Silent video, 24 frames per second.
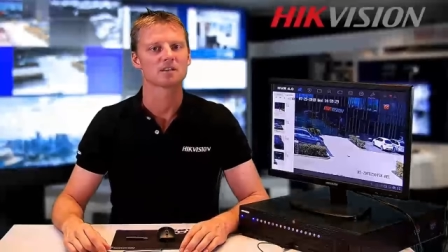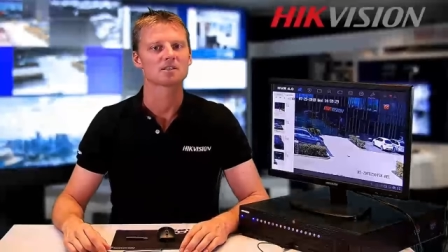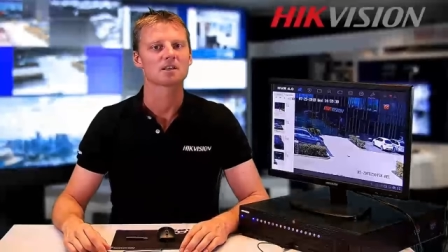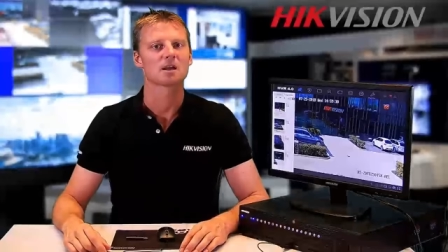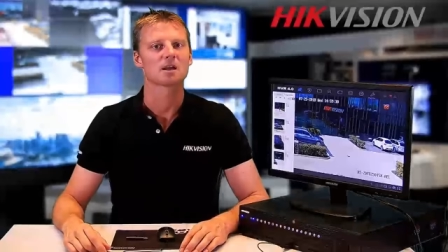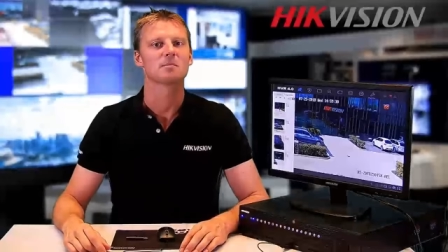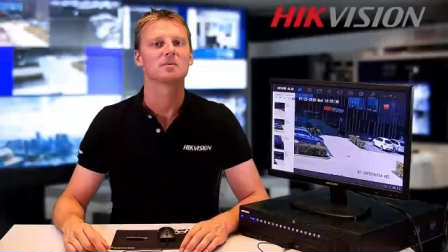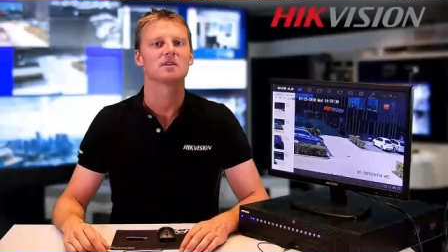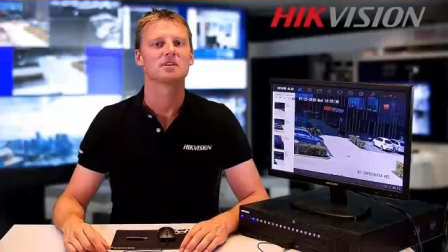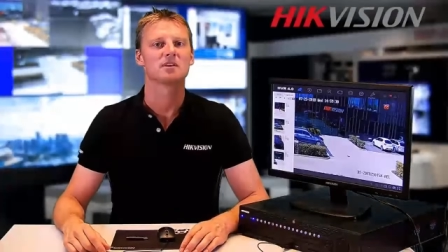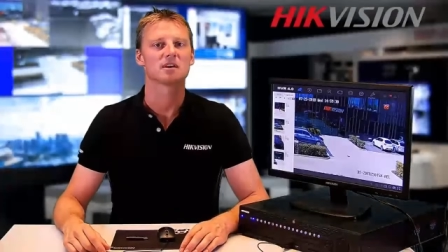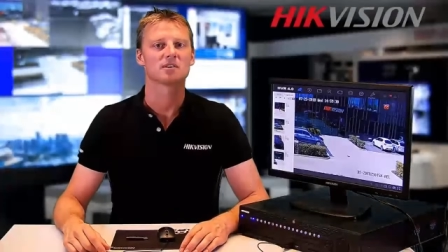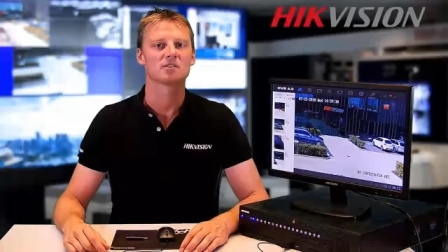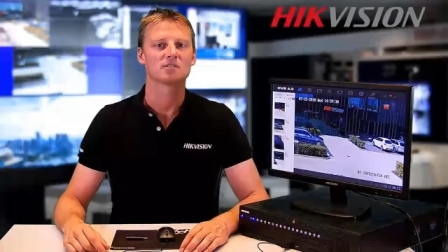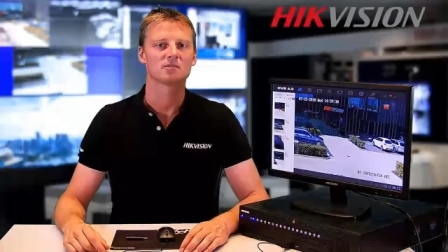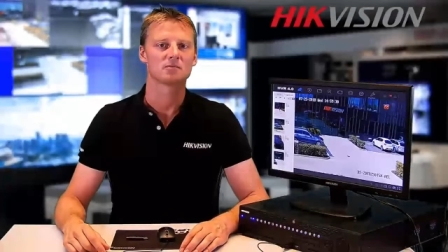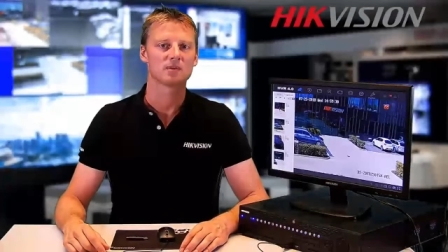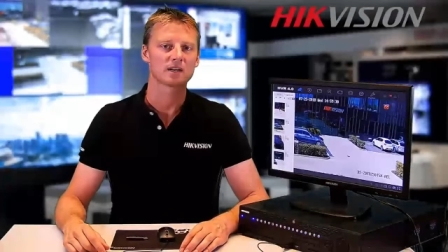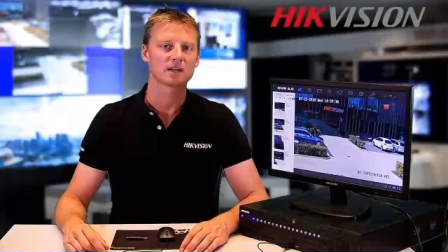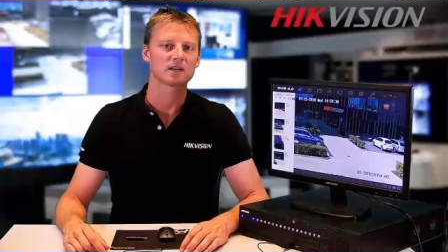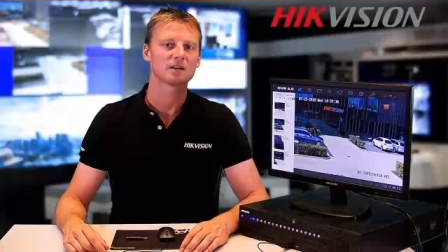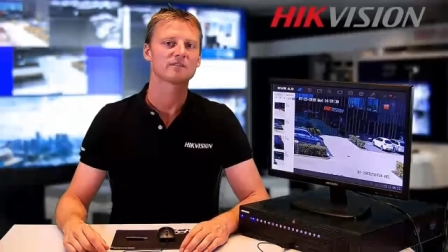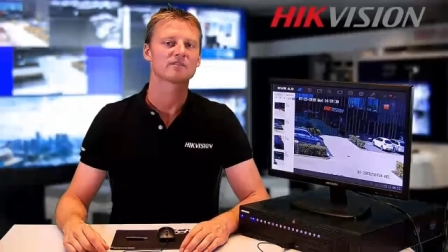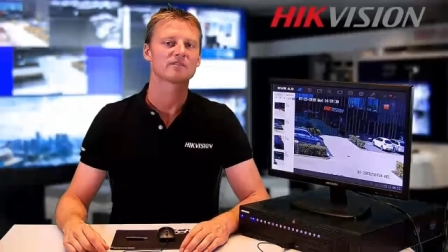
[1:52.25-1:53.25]
settings can be
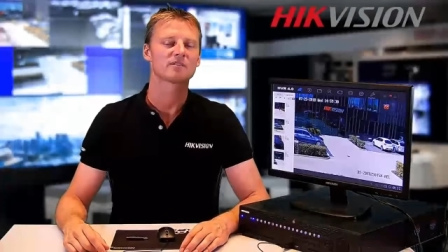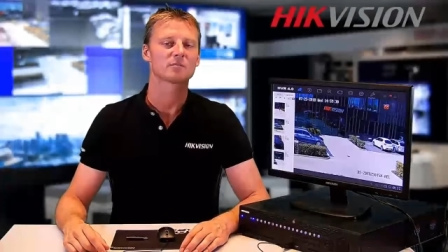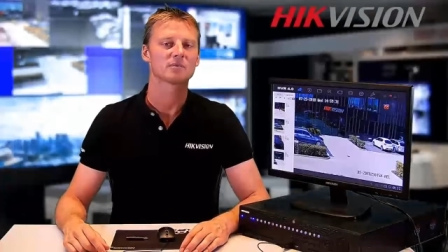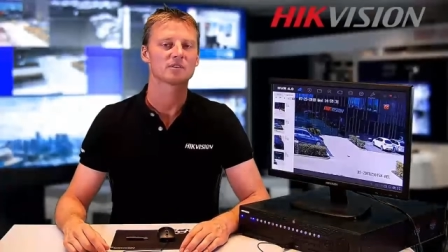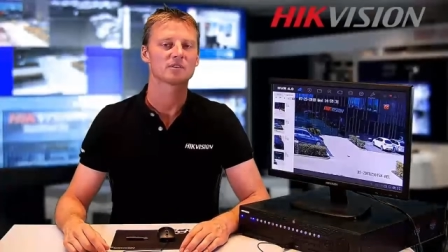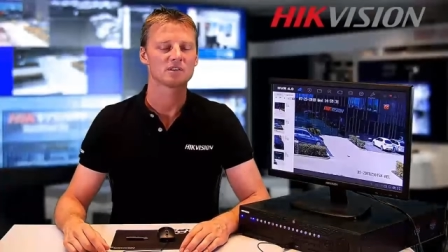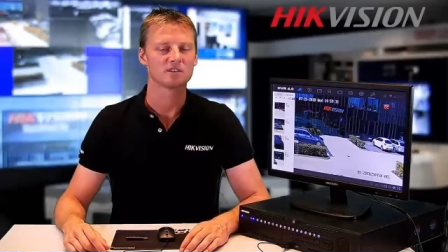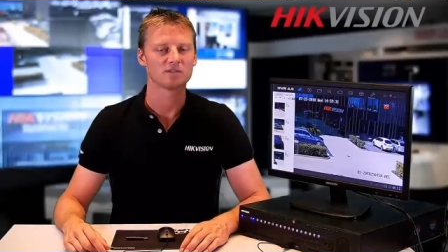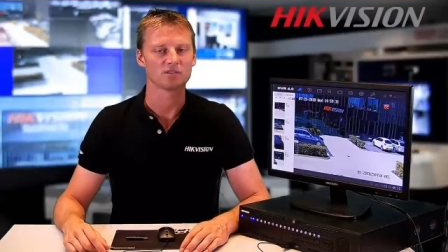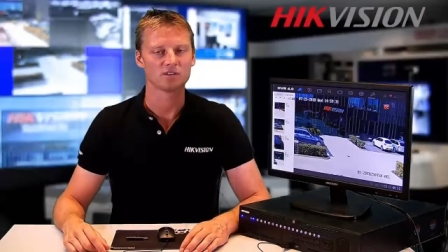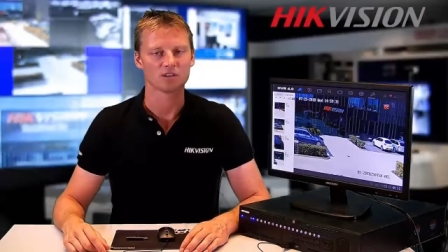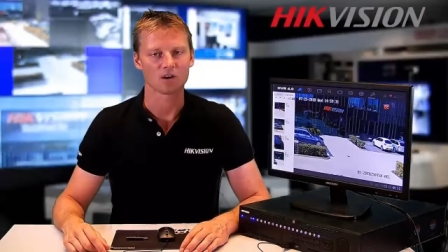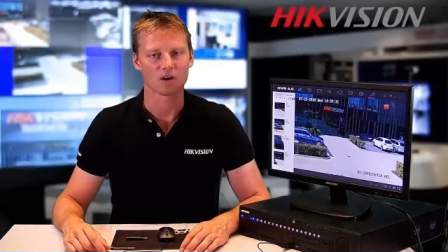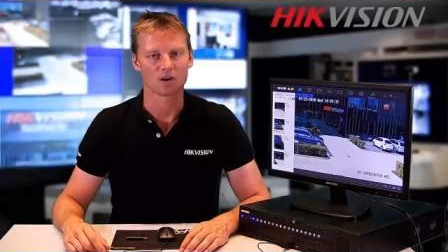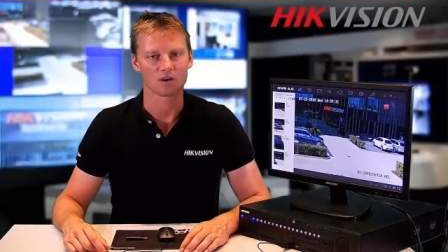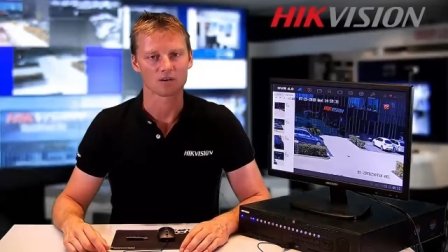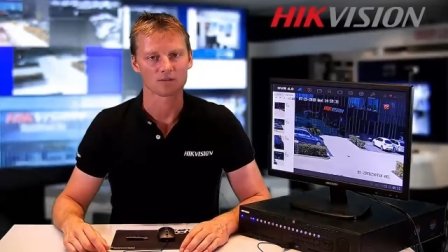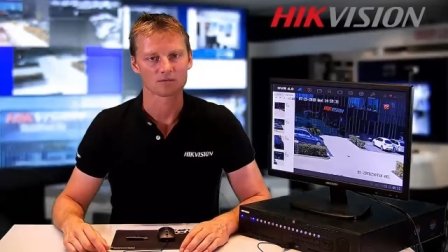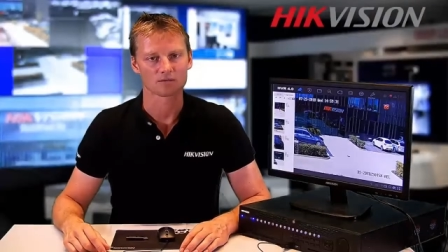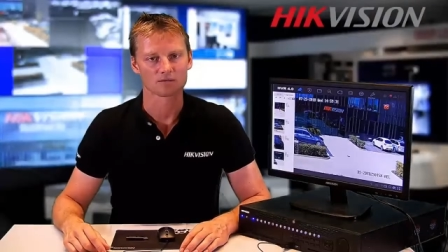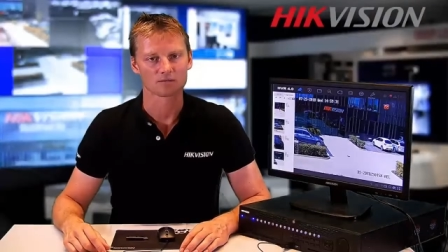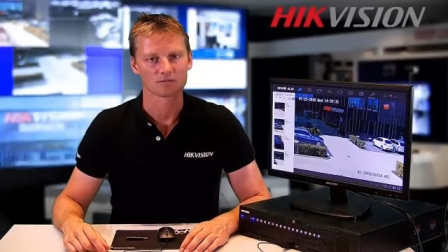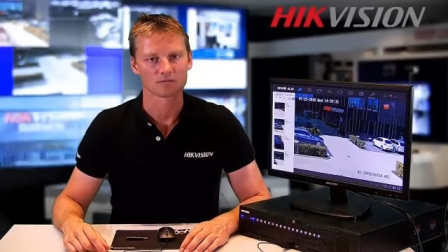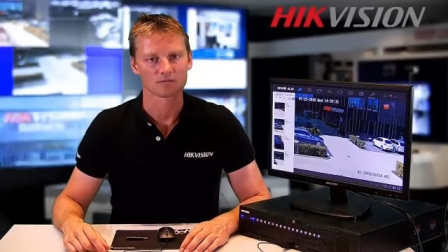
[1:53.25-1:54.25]
done directly from the
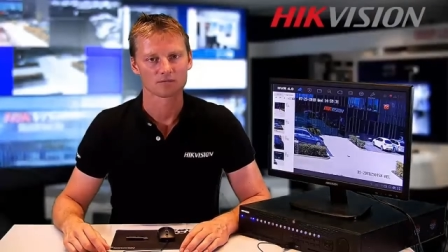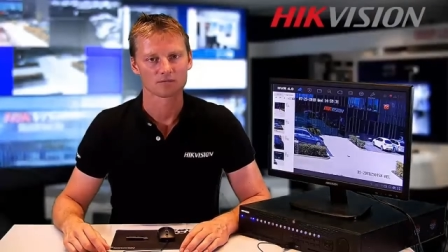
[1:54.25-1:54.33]
DVR.